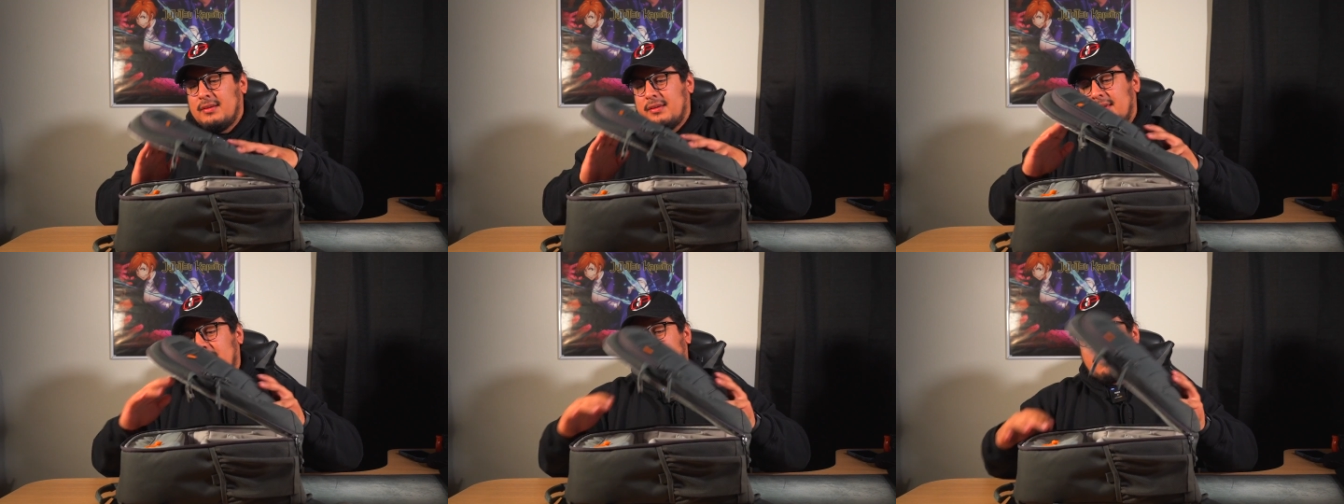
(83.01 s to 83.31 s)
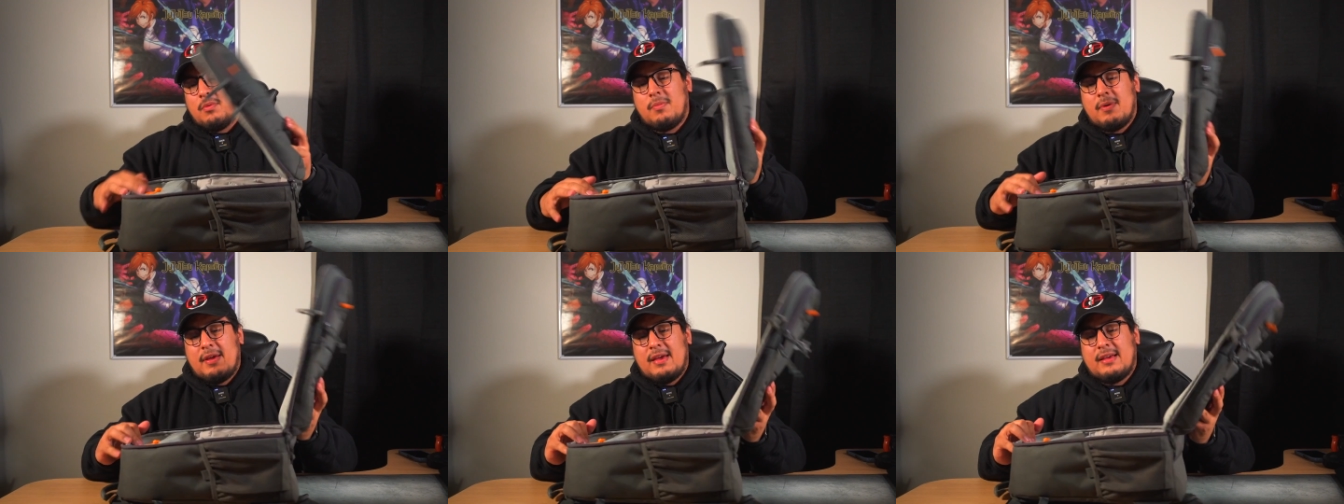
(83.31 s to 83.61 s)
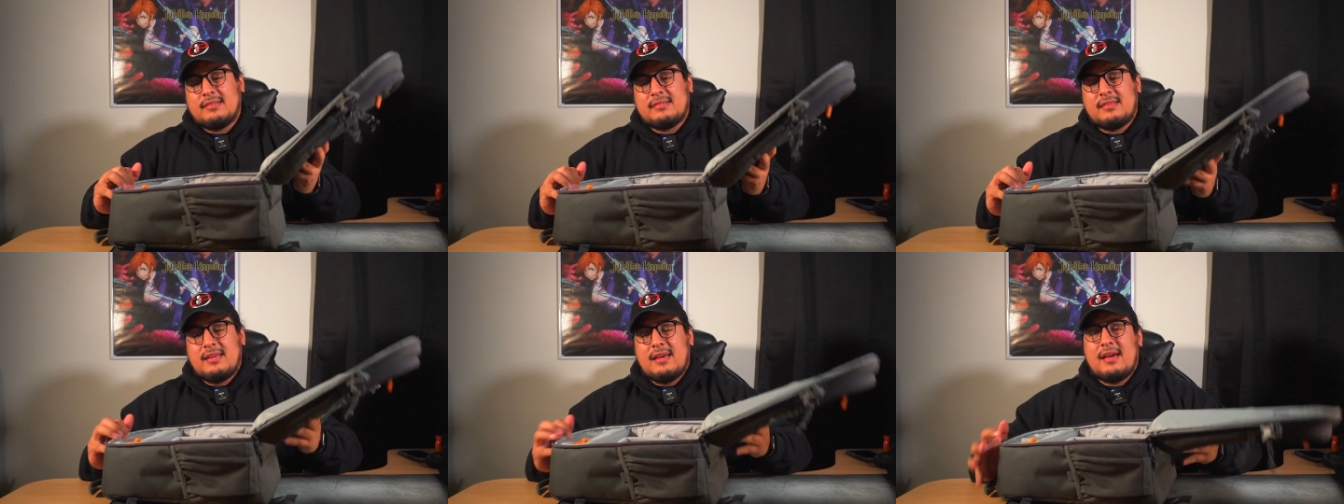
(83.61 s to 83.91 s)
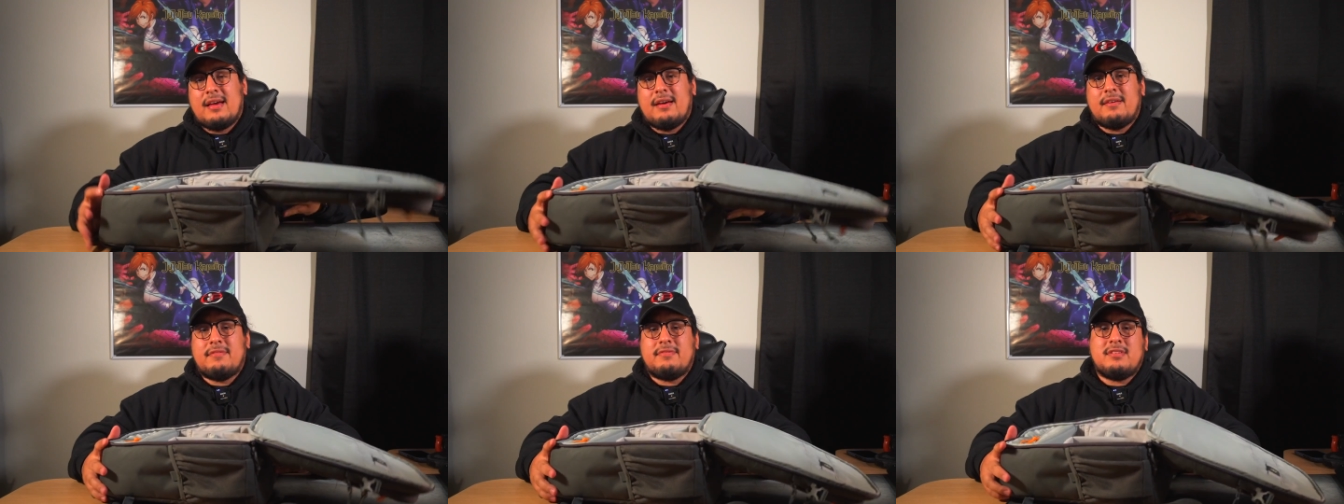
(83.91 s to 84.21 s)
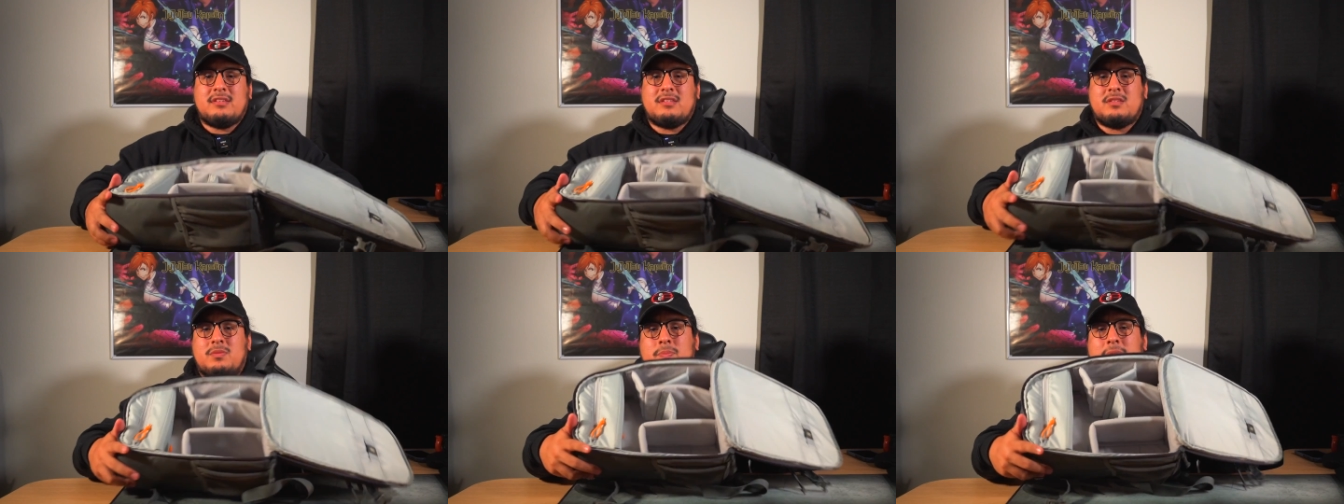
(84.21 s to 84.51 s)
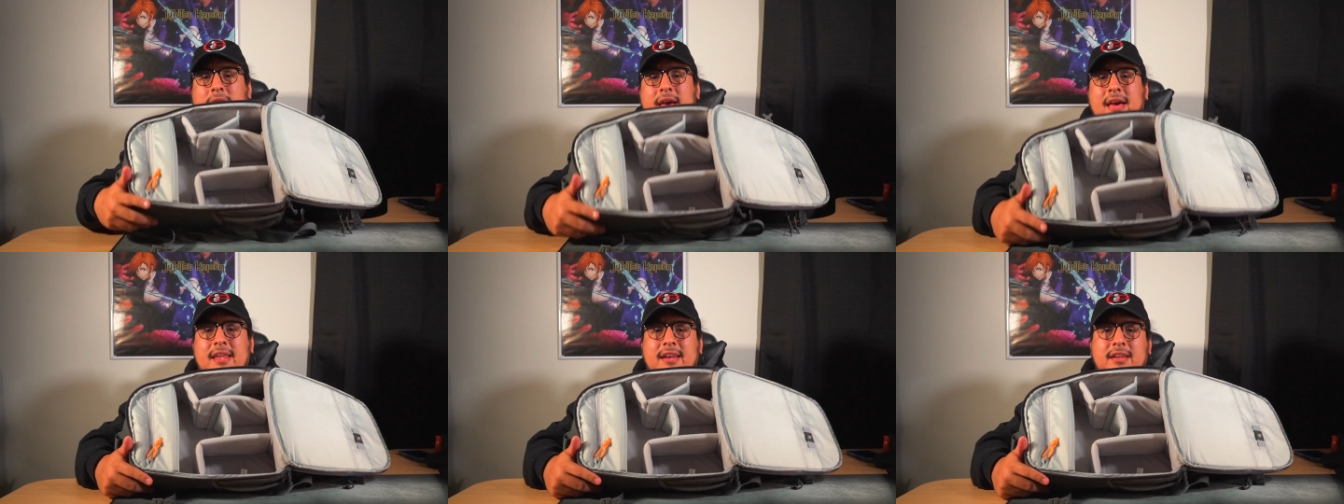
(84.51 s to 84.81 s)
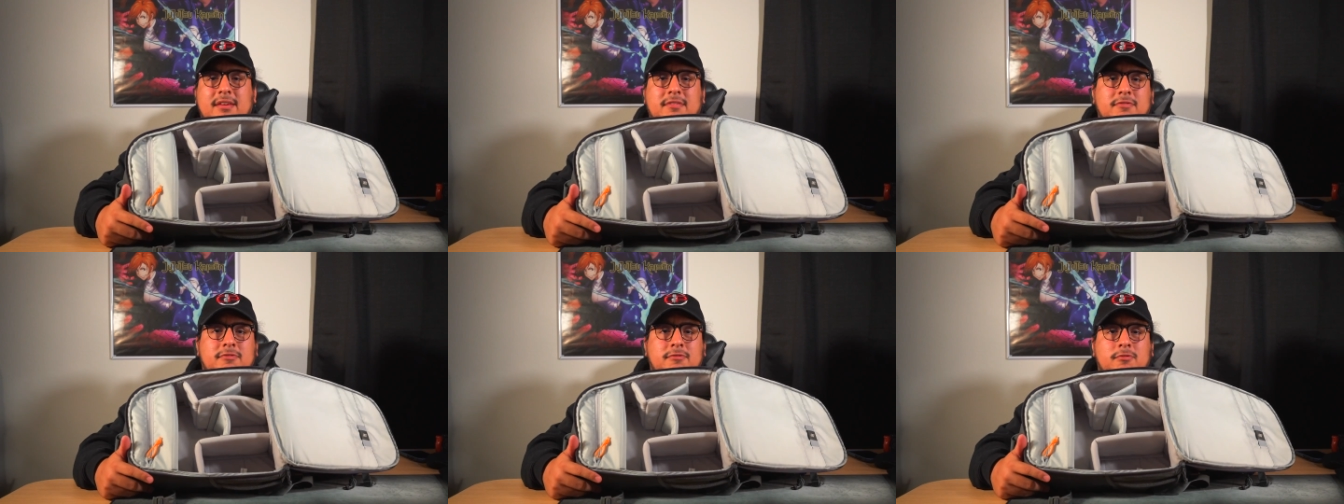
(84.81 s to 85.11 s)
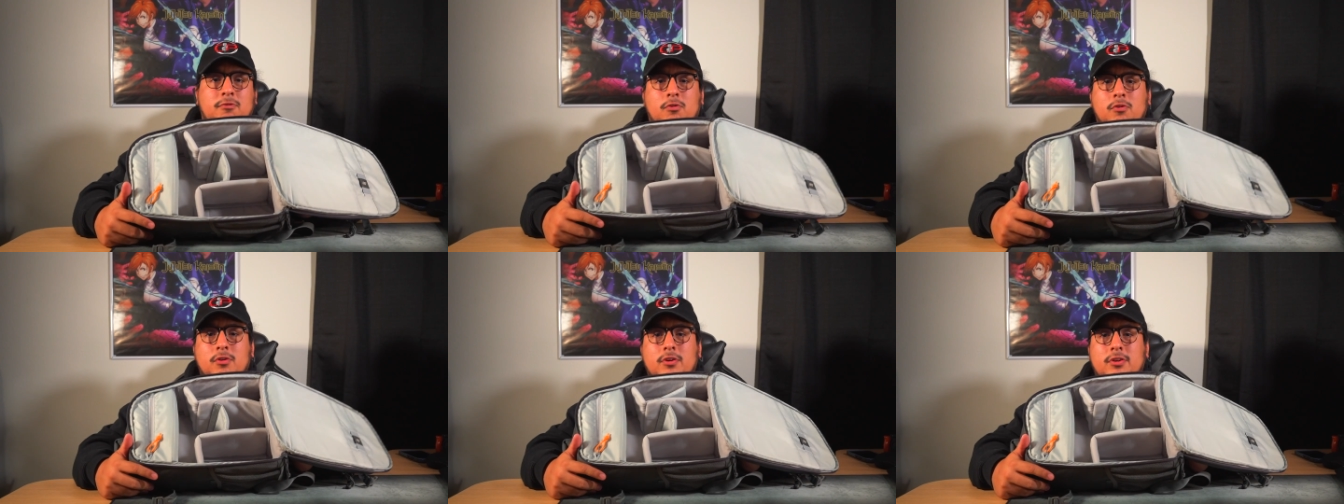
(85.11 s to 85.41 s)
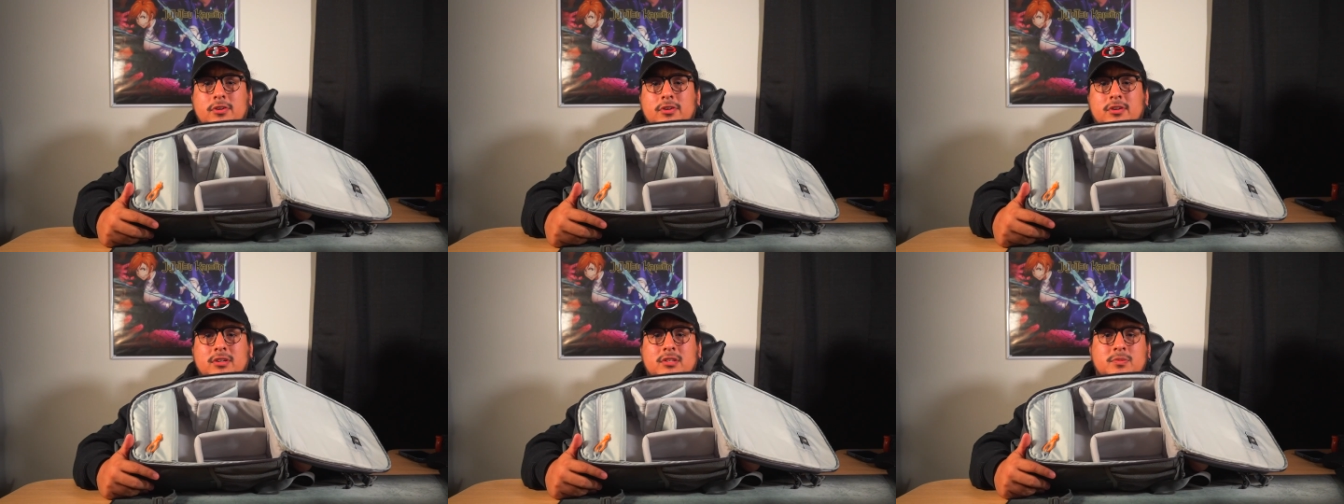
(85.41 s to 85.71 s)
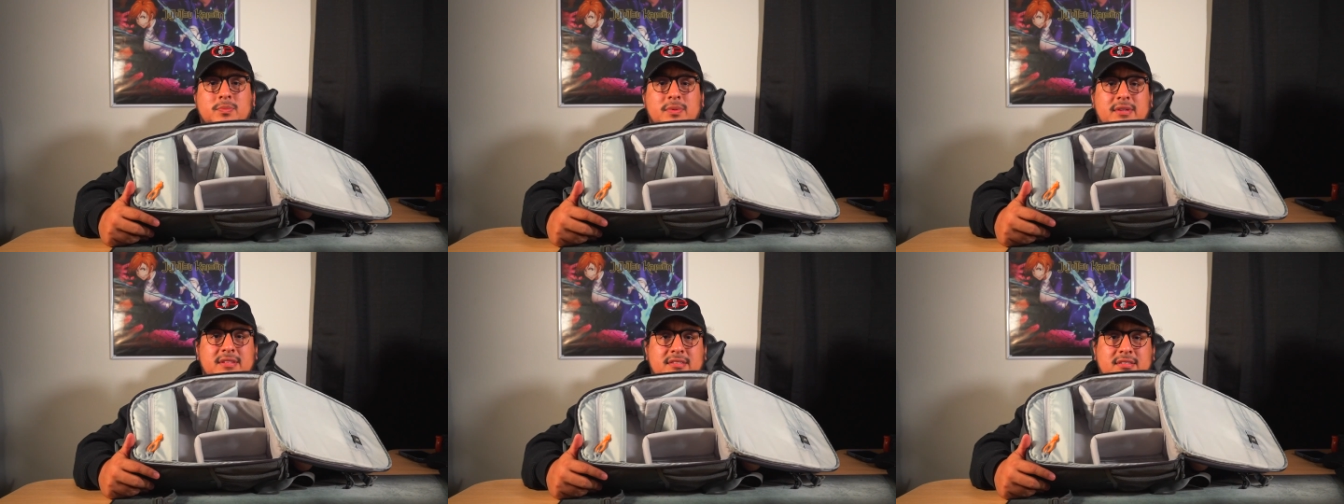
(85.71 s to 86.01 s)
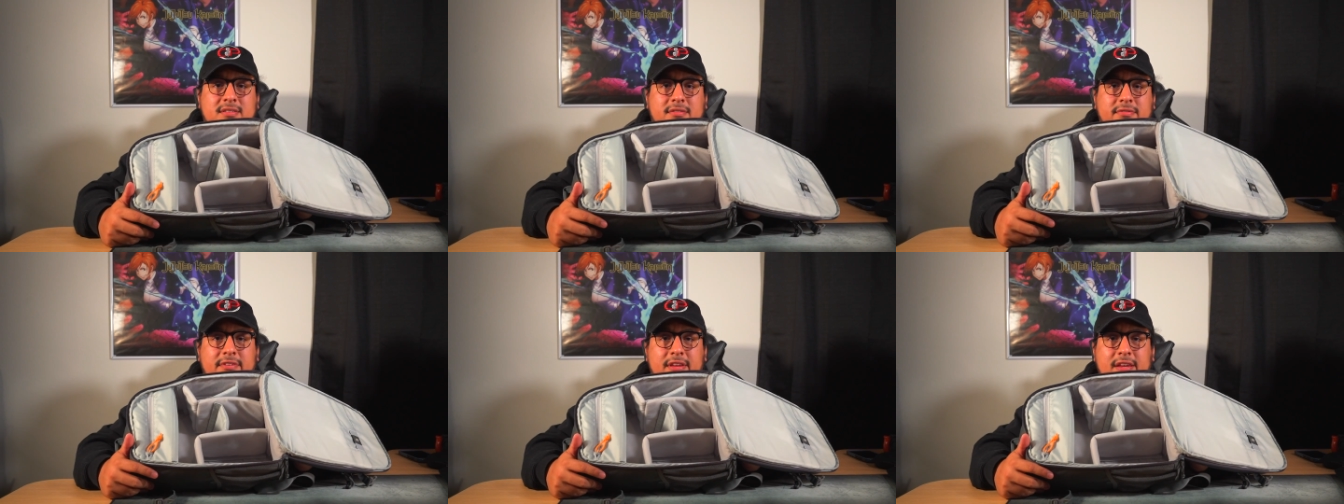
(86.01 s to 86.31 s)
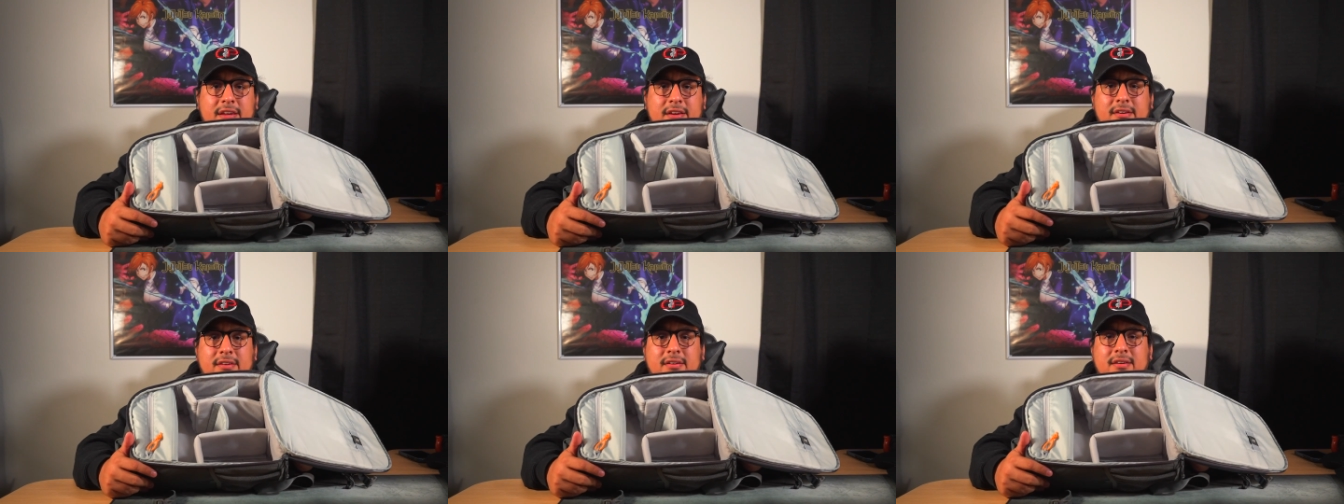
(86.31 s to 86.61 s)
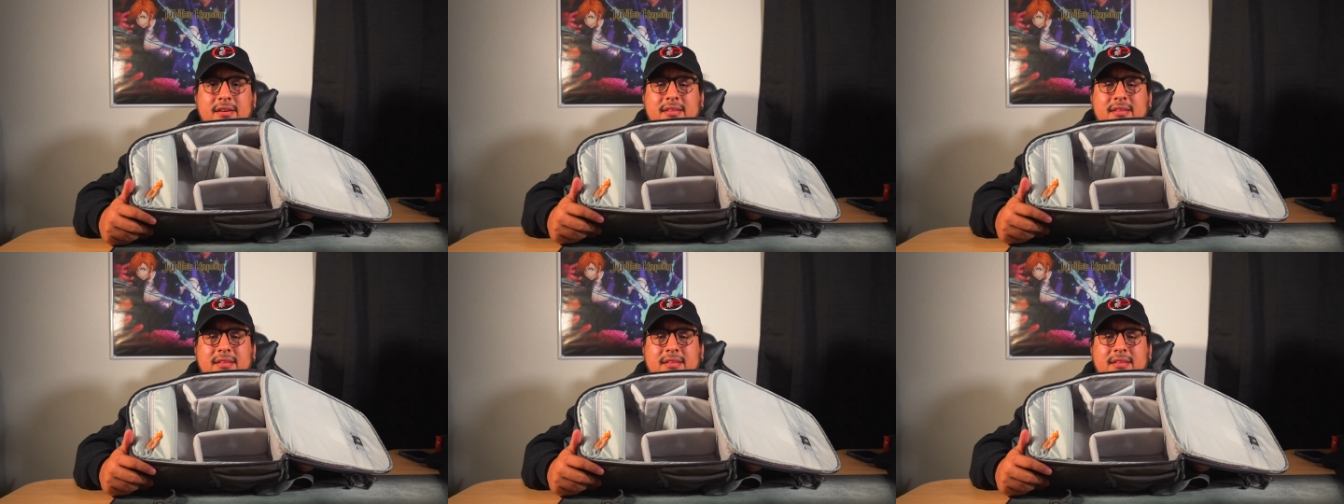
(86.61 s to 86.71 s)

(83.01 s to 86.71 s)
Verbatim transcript: Camera bags have this padding for your expensive gear.